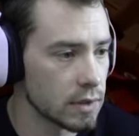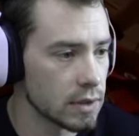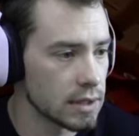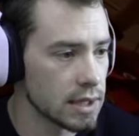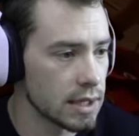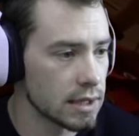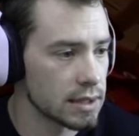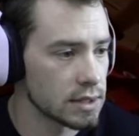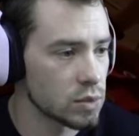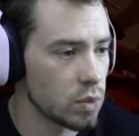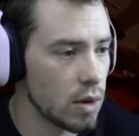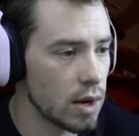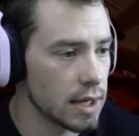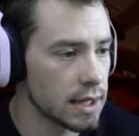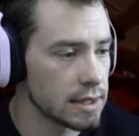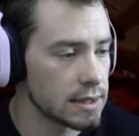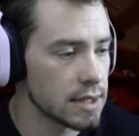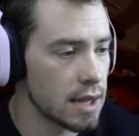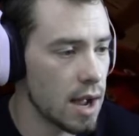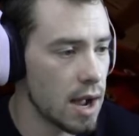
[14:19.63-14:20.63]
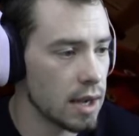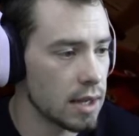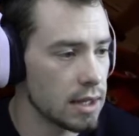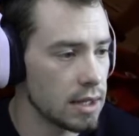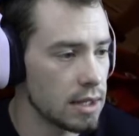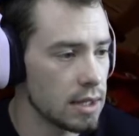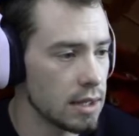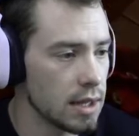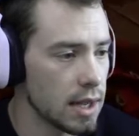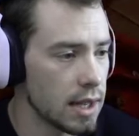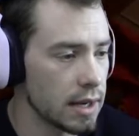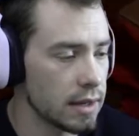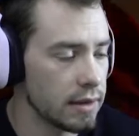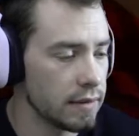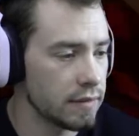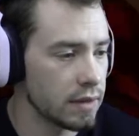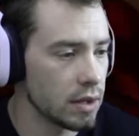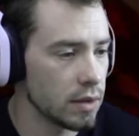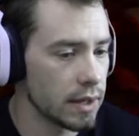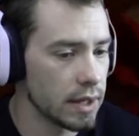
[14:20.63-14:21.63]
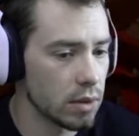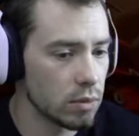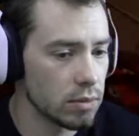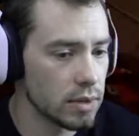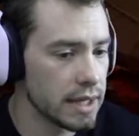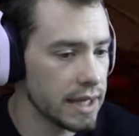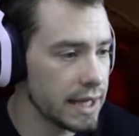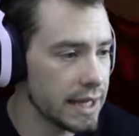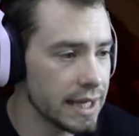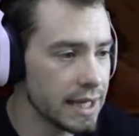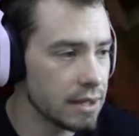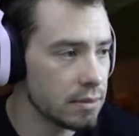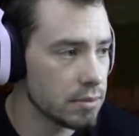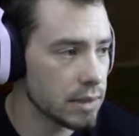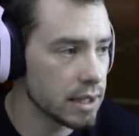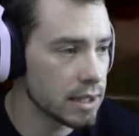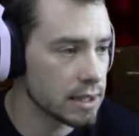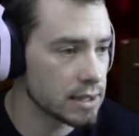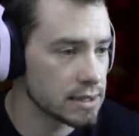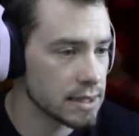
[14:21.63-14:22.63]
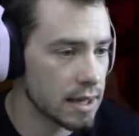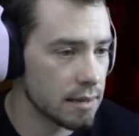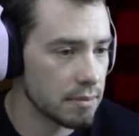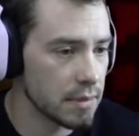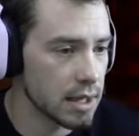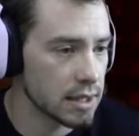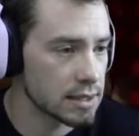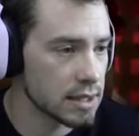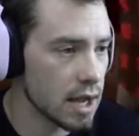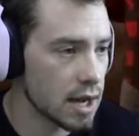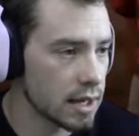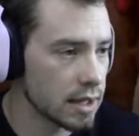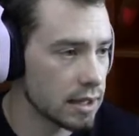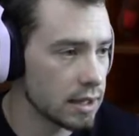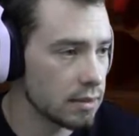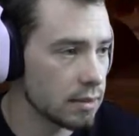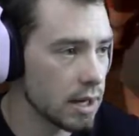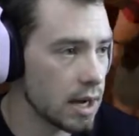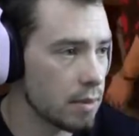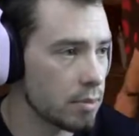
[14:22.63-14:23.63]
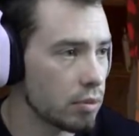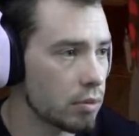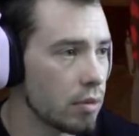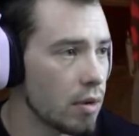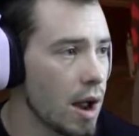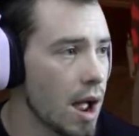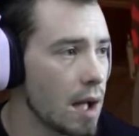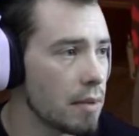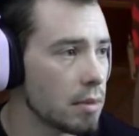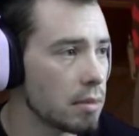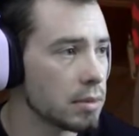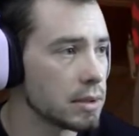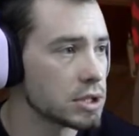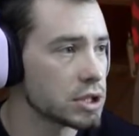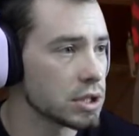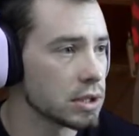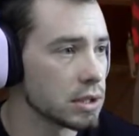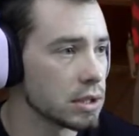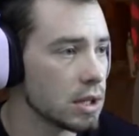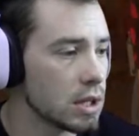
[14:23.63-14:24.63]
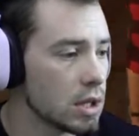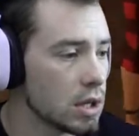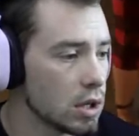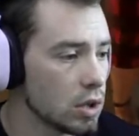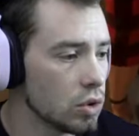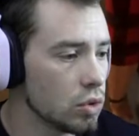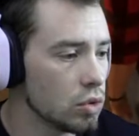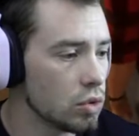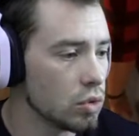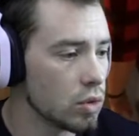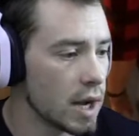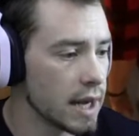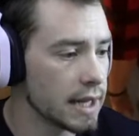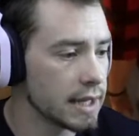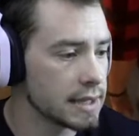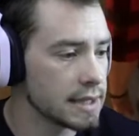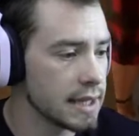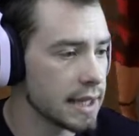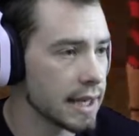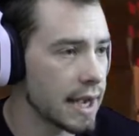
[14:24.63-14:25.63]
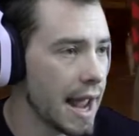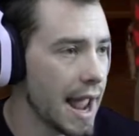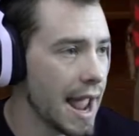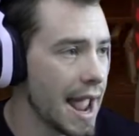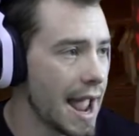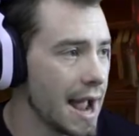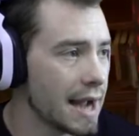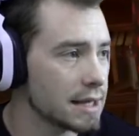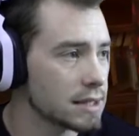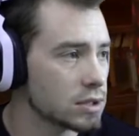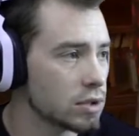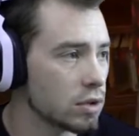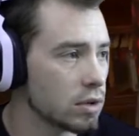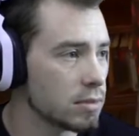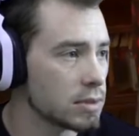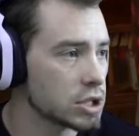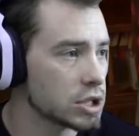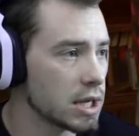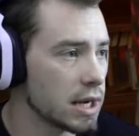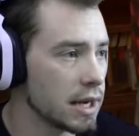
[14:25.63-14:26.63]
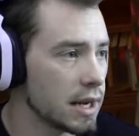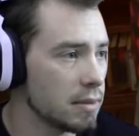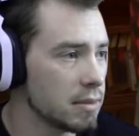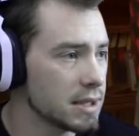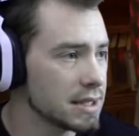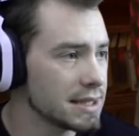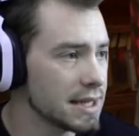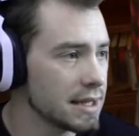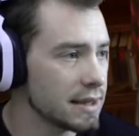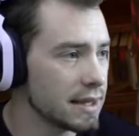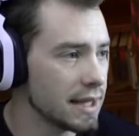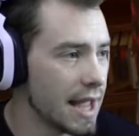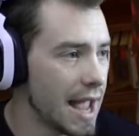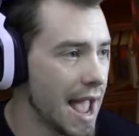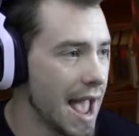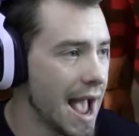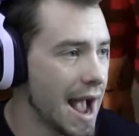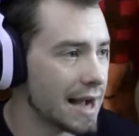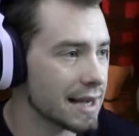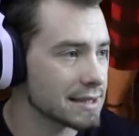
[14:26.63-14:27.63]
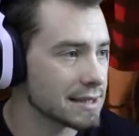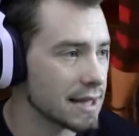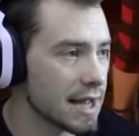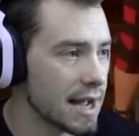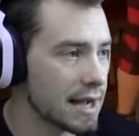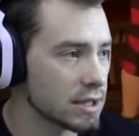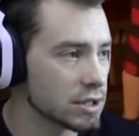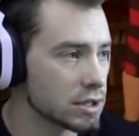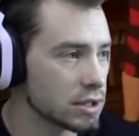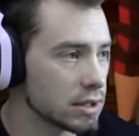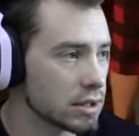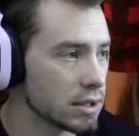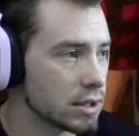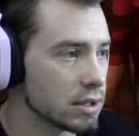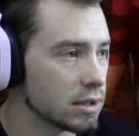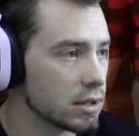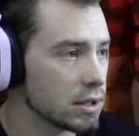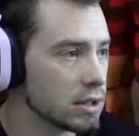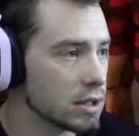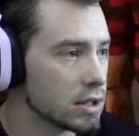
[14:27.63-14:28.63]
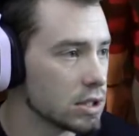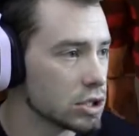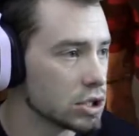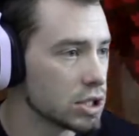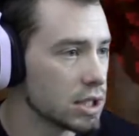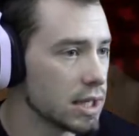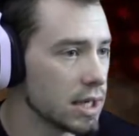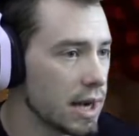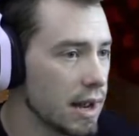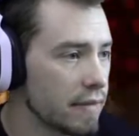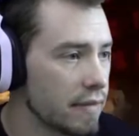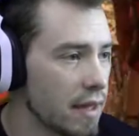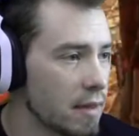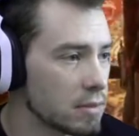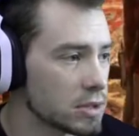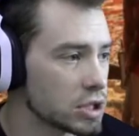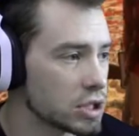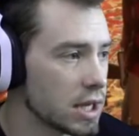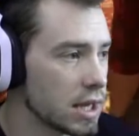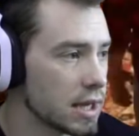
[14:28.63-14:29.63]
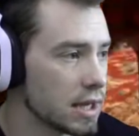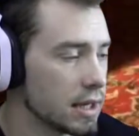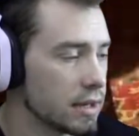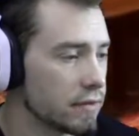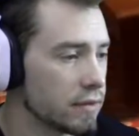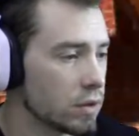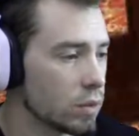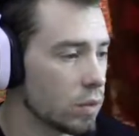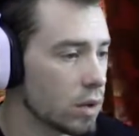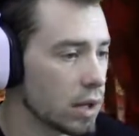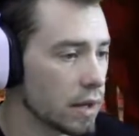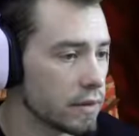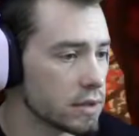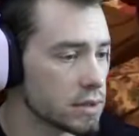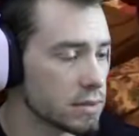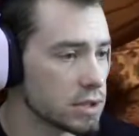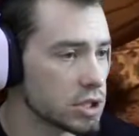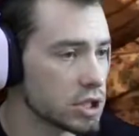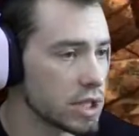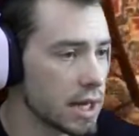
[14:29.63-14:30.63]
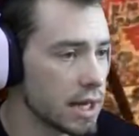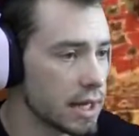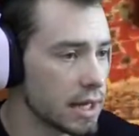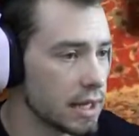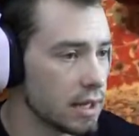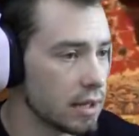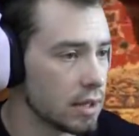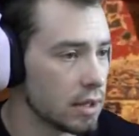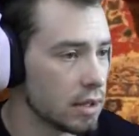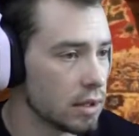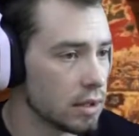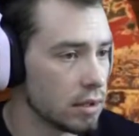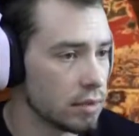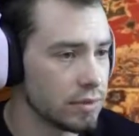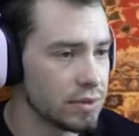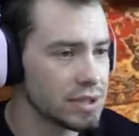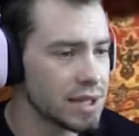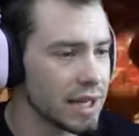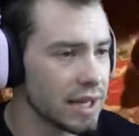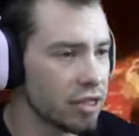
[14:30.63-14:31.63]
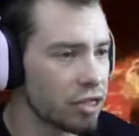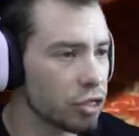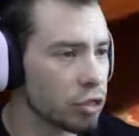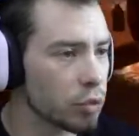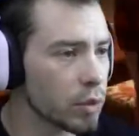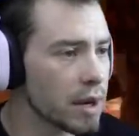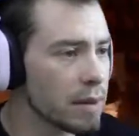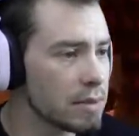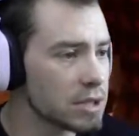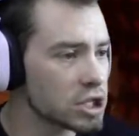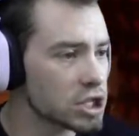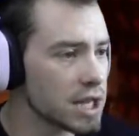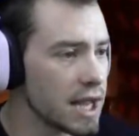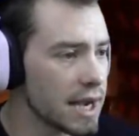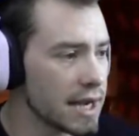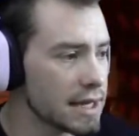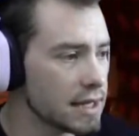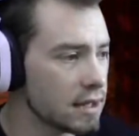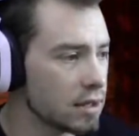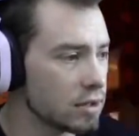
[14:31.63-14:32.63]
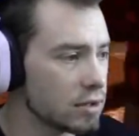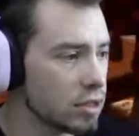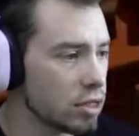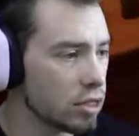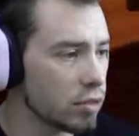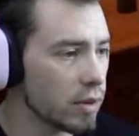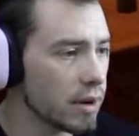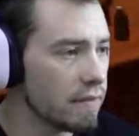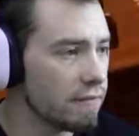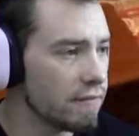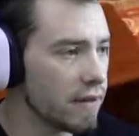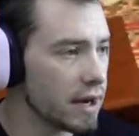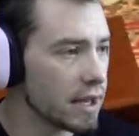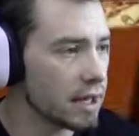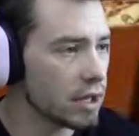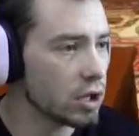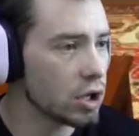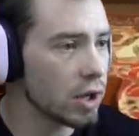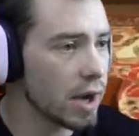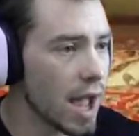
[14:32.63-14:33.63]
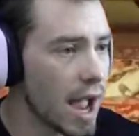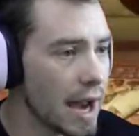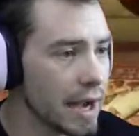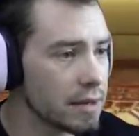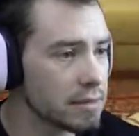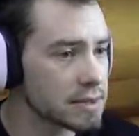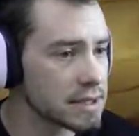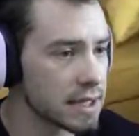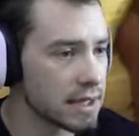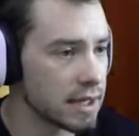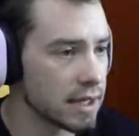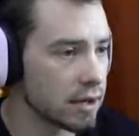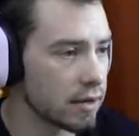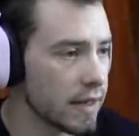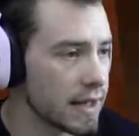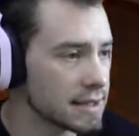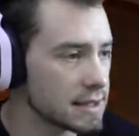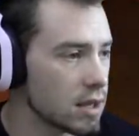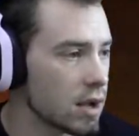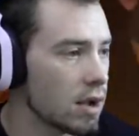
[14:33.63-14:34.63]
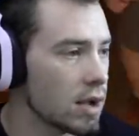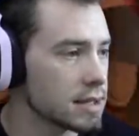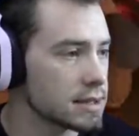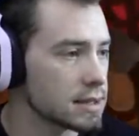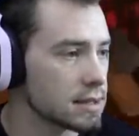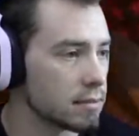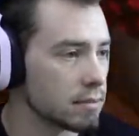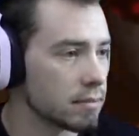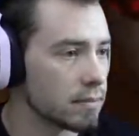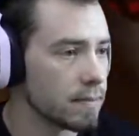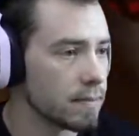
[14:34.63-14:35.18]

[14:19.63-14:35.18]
Take this walkie-talkie, even though I don't need it because I'm not talking to anybody. I probably shouldn't. Ooh, I can take an axe or a machete. I'm gonna take the axe, actually. She can have that machete if you want it. There's a machete. There's like 3 fucking good items in here. That's awesome.